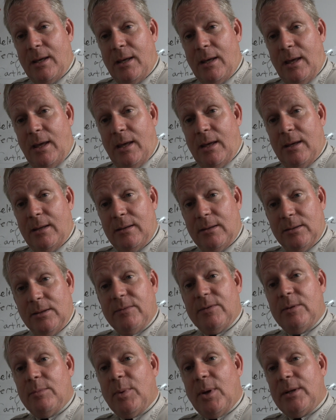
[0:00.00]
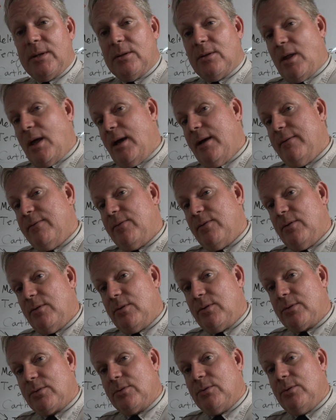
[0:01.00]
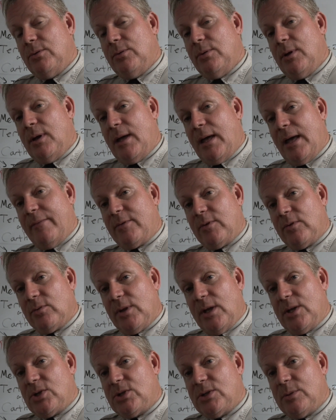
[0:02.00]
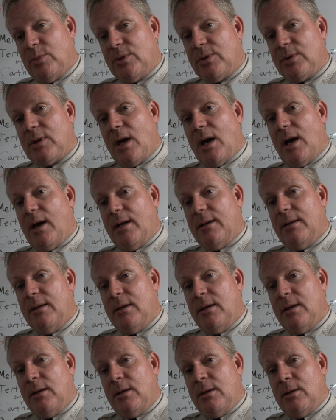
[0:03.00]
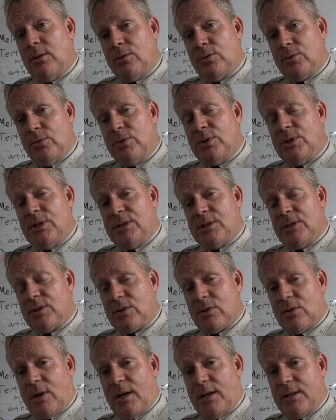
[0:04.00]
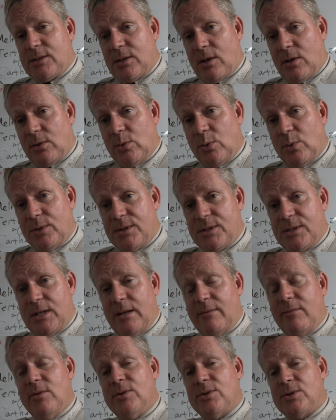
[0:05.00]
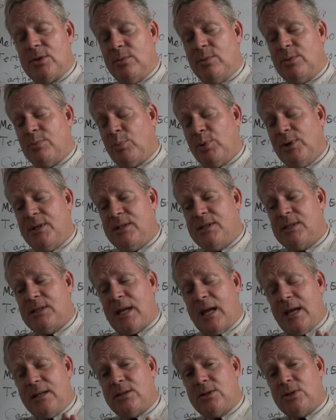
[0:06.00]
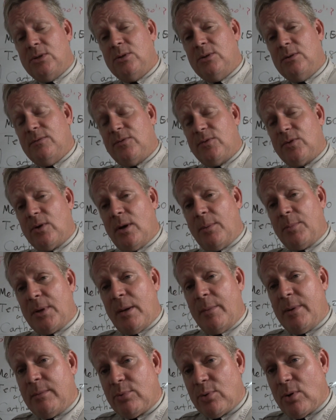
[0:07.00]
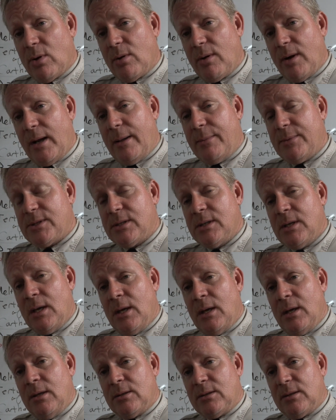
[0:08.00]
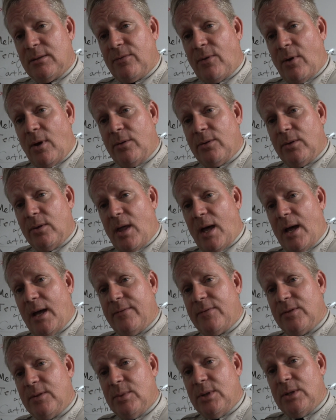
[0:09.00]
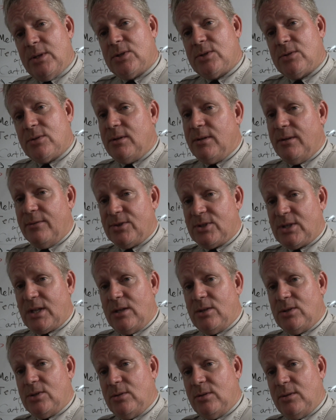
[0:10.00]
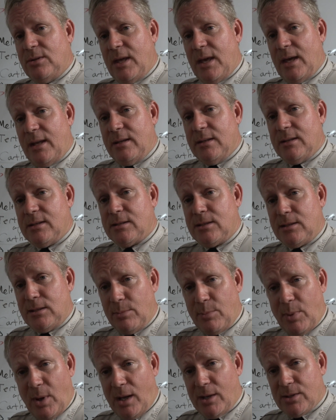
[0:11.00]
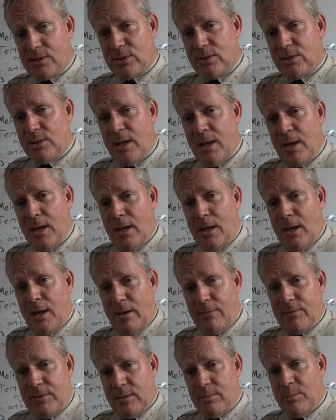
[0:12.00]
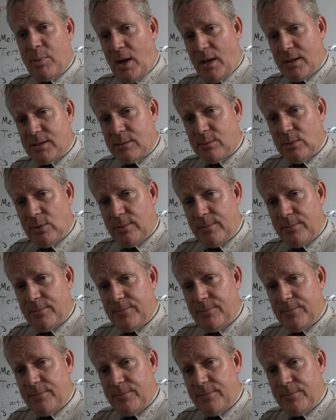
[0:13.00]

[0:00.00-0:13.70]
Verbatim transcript: and live an abundant life through having a relationship with God through Jesus Christ, our Lord and Savior. So please stay tuned for upcoming programs to follow the life, the ministry of St. Jude Thaddeus, the apostle of the impossible.